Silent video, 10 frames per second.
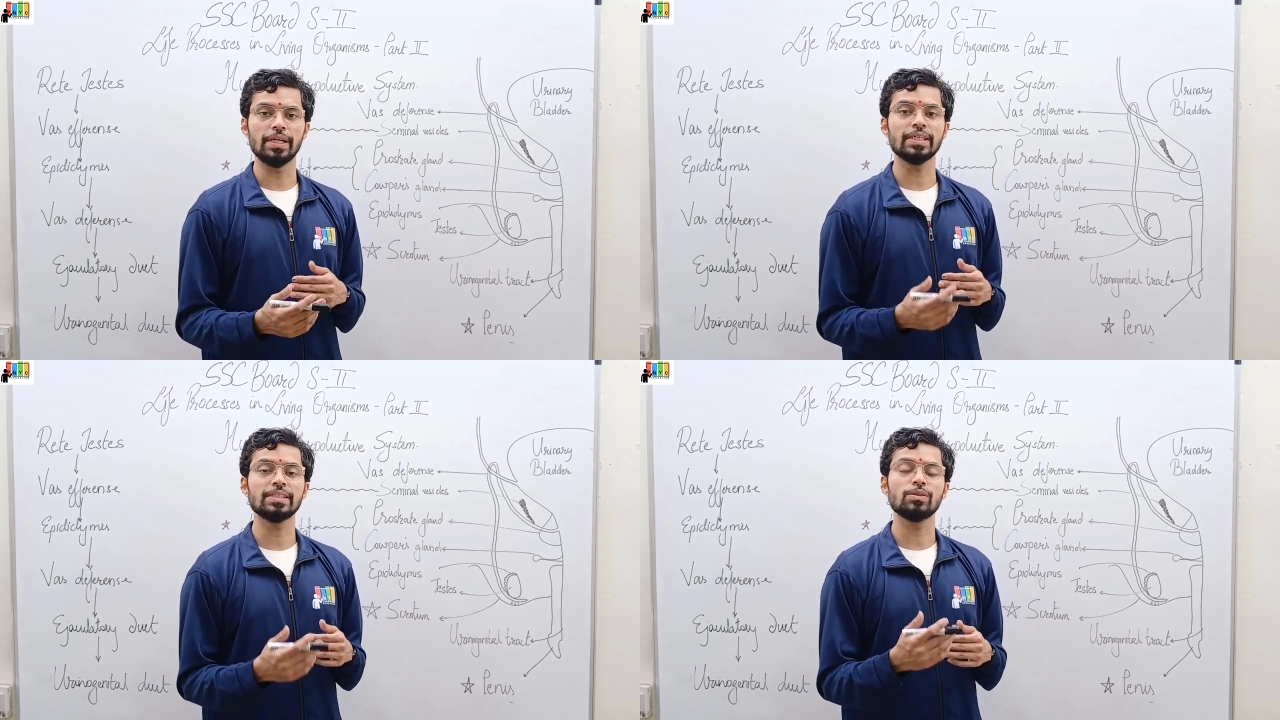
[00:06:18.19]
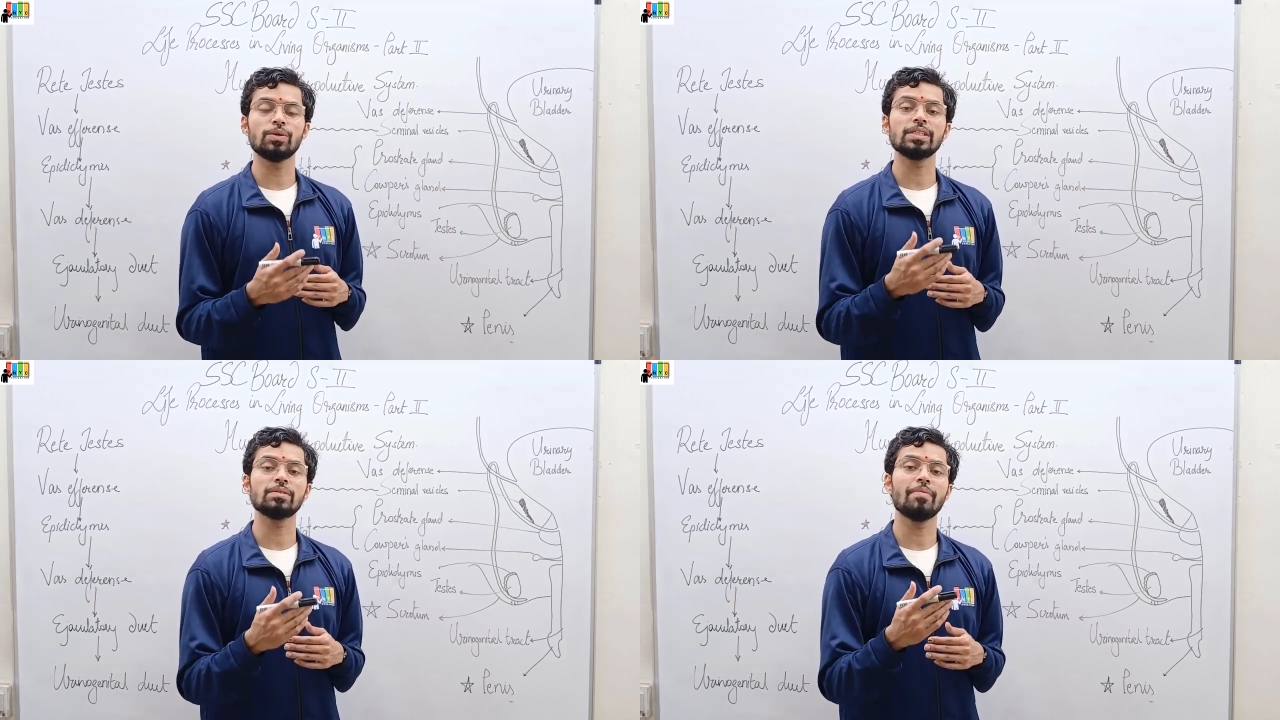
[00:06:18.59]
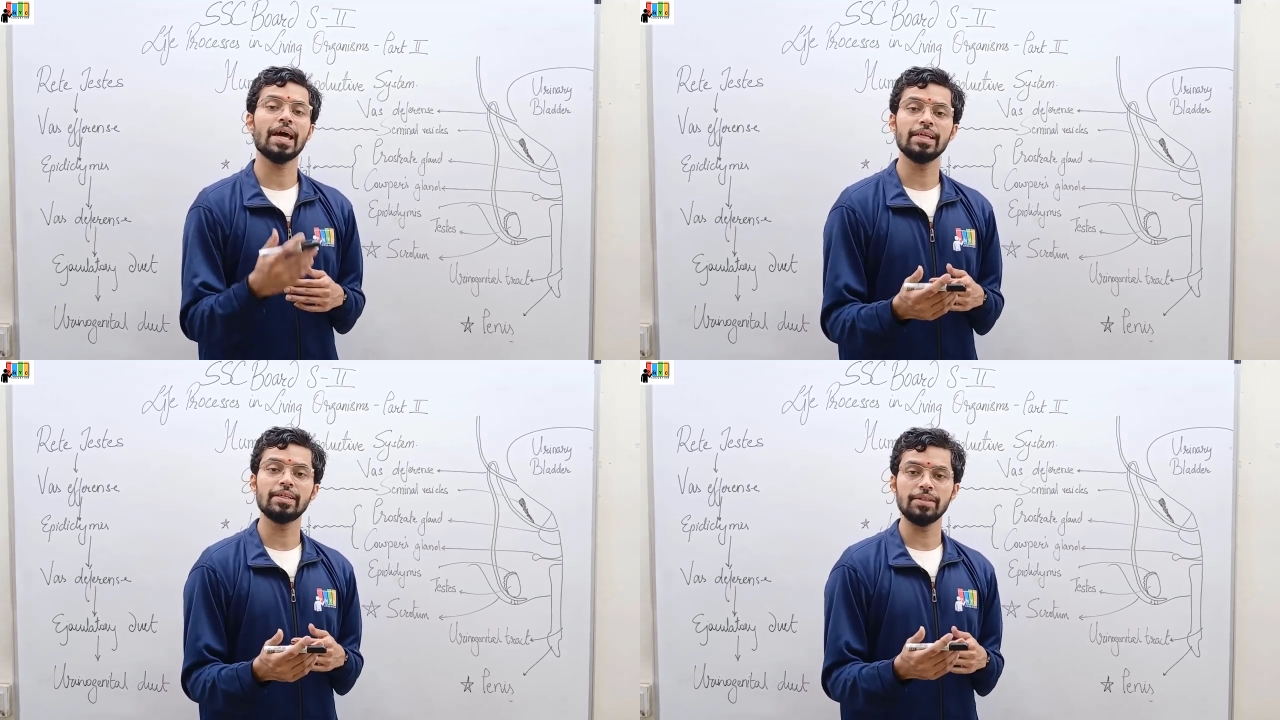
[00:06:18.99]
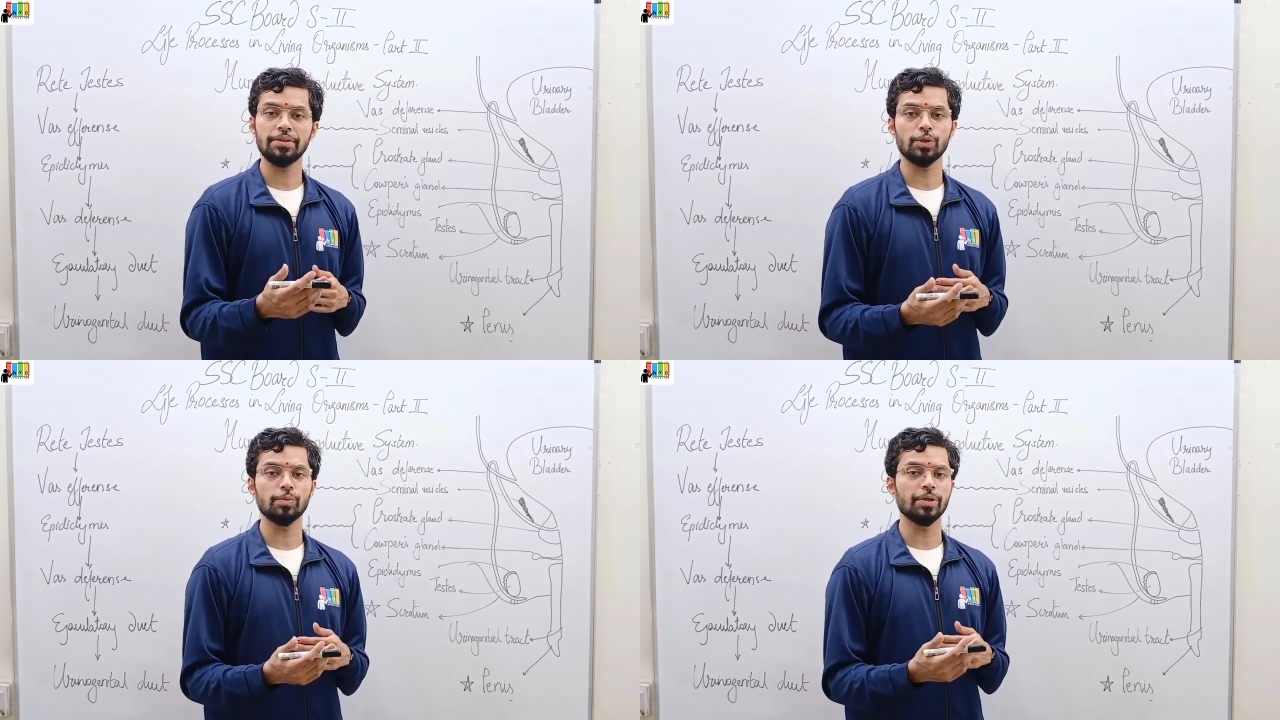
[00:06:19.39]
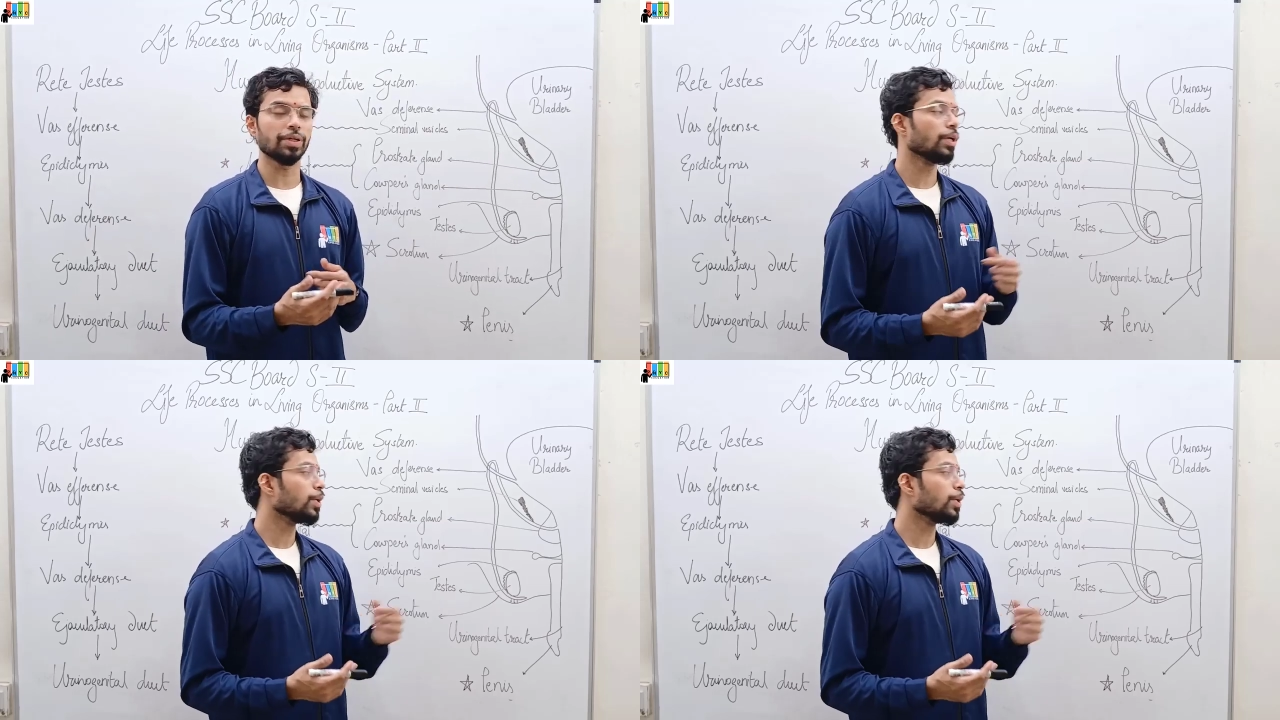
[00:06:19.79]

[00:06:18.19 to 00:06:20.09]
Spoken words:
It is known as malignant tumor.